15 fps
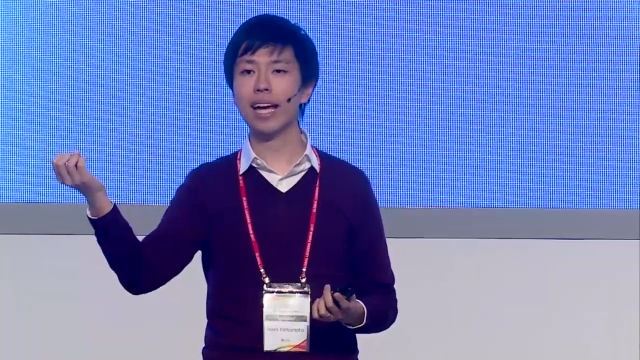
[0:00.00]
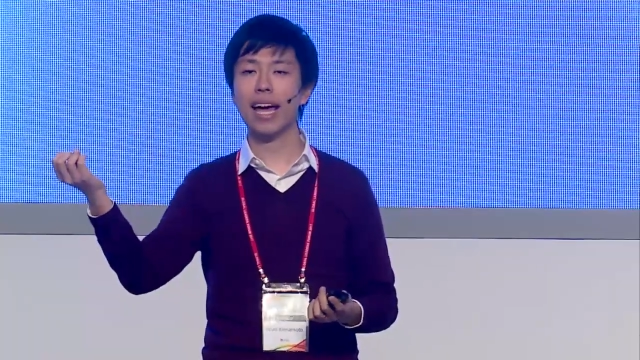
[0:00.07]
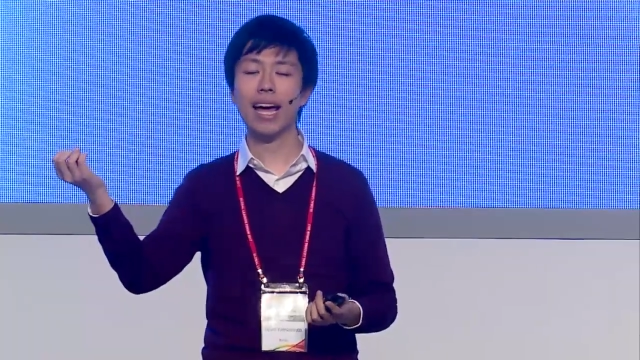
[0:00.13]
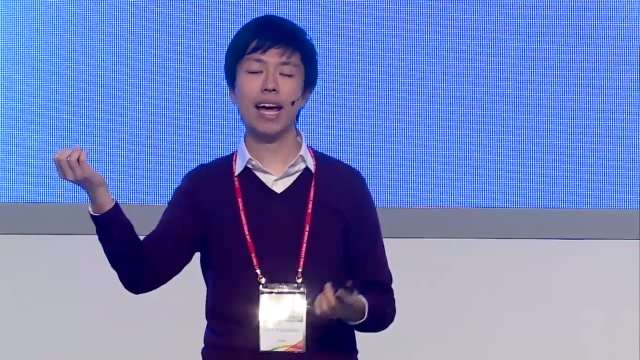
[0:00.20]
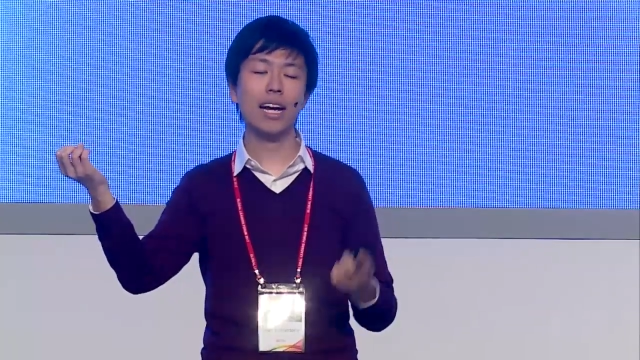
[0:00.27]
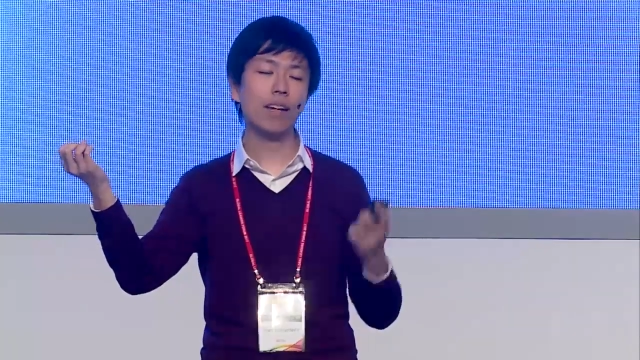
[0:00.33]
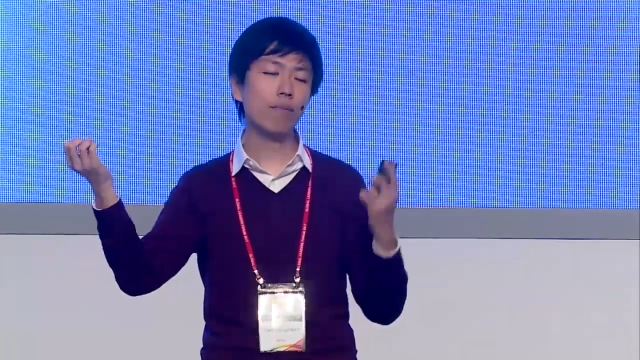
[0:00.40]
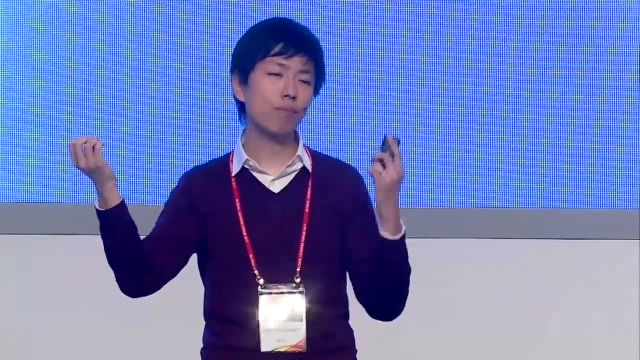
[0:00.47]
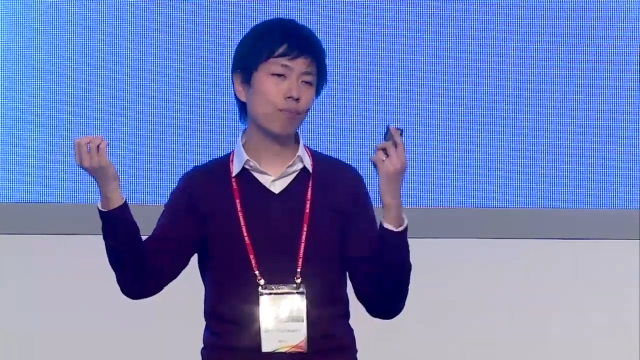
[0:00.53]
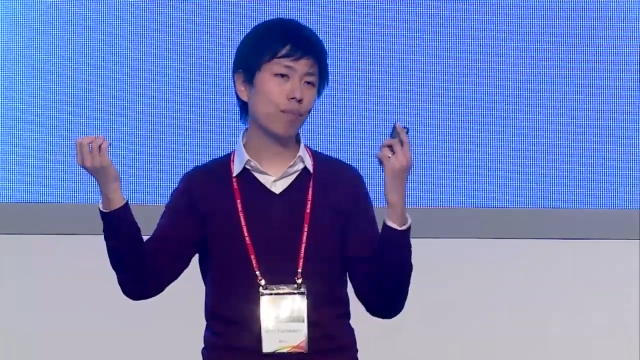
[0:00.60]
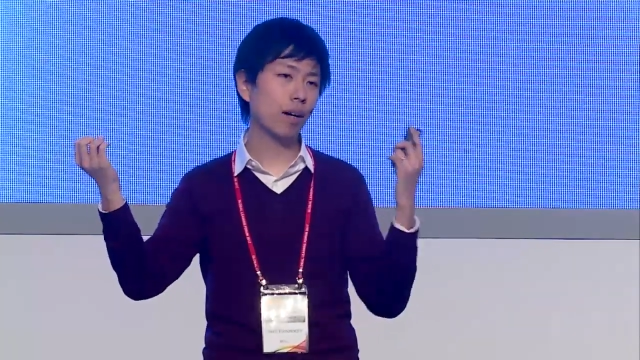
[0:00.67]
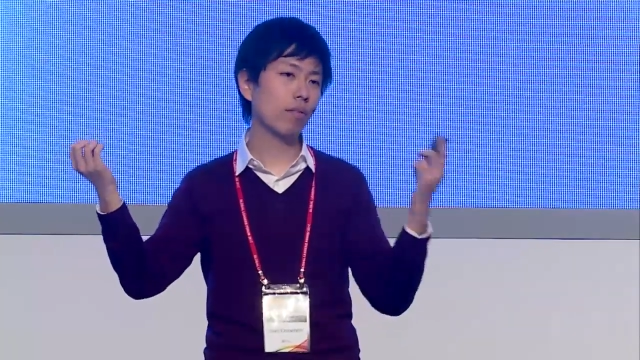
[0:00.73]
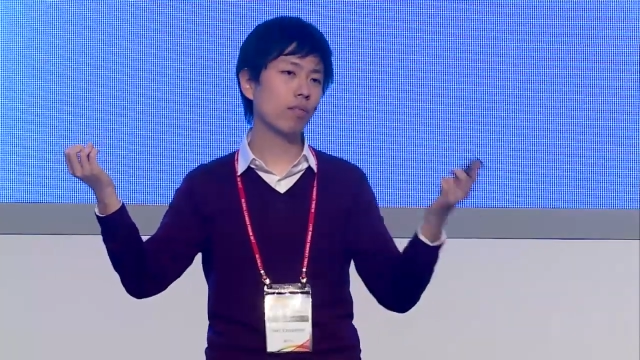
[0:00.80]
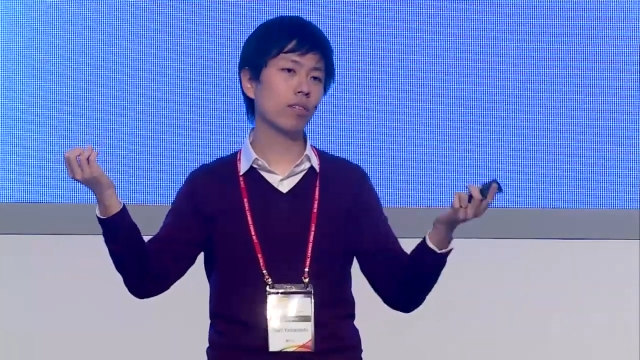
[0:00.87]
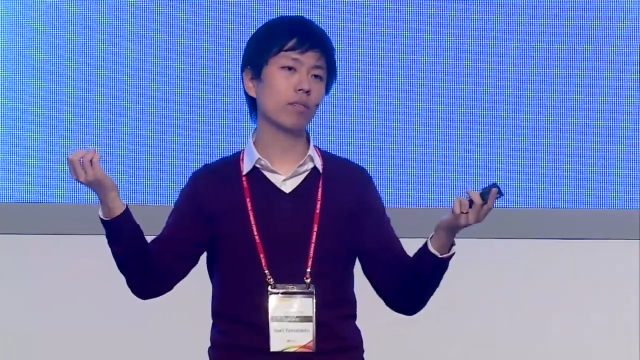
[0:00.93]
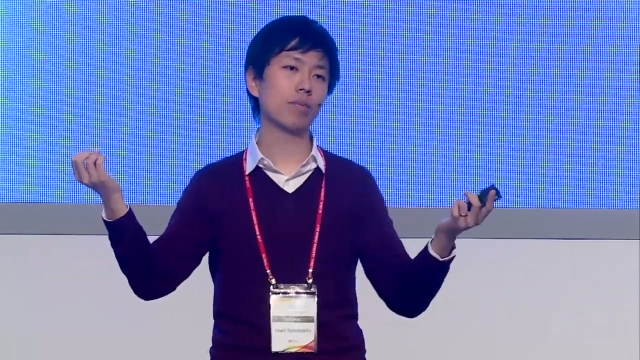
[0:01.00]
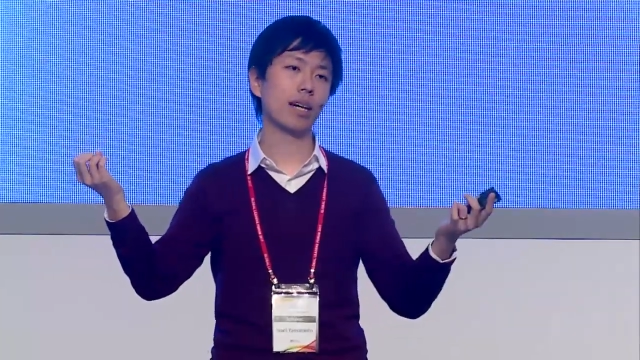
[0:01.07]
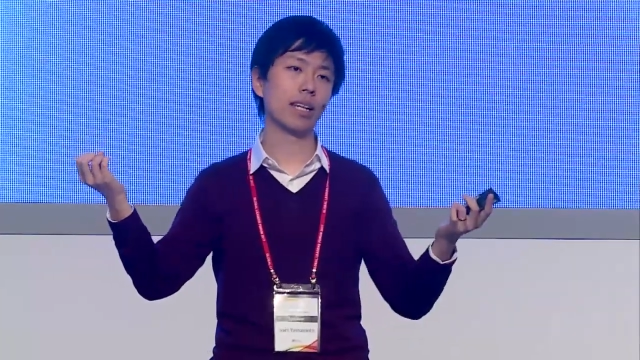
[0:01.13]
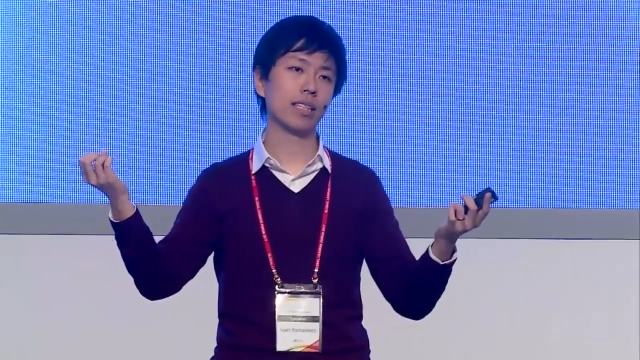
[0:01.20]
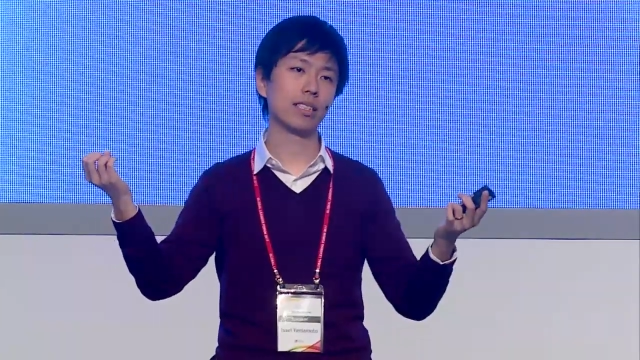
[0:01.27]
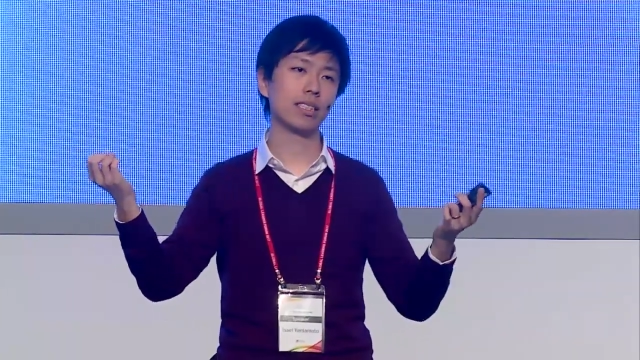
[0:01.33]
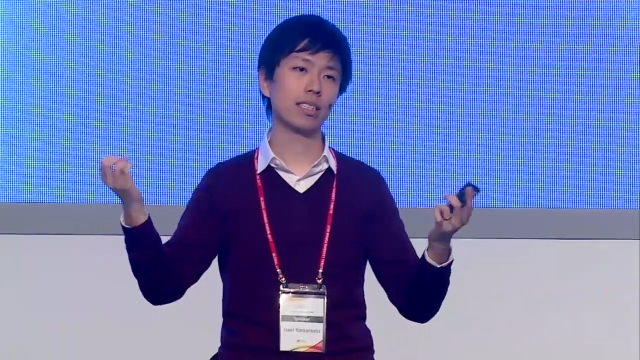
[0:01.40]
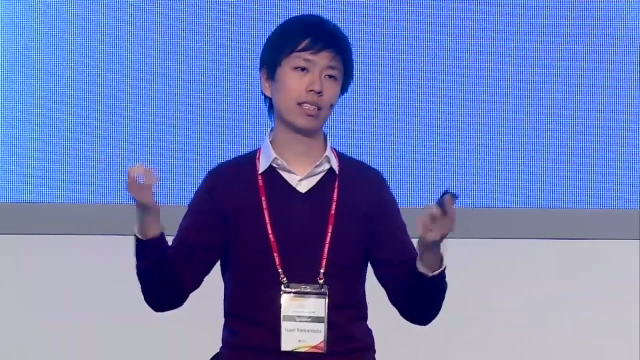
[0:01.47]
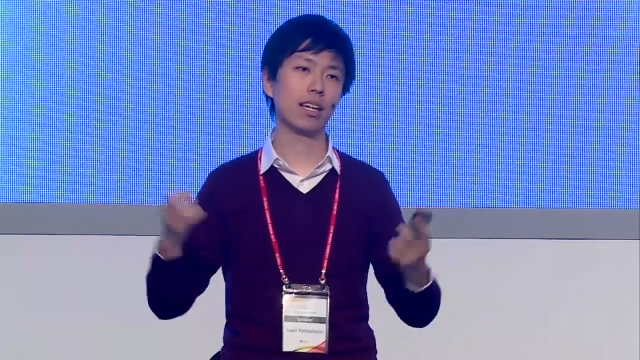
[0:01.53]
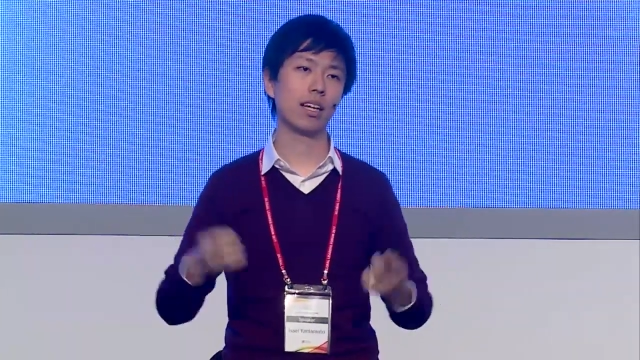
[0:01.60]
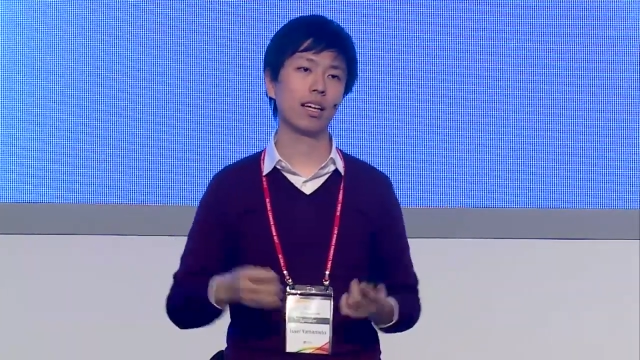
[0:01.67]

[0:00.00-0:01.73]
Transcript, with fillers: and performance.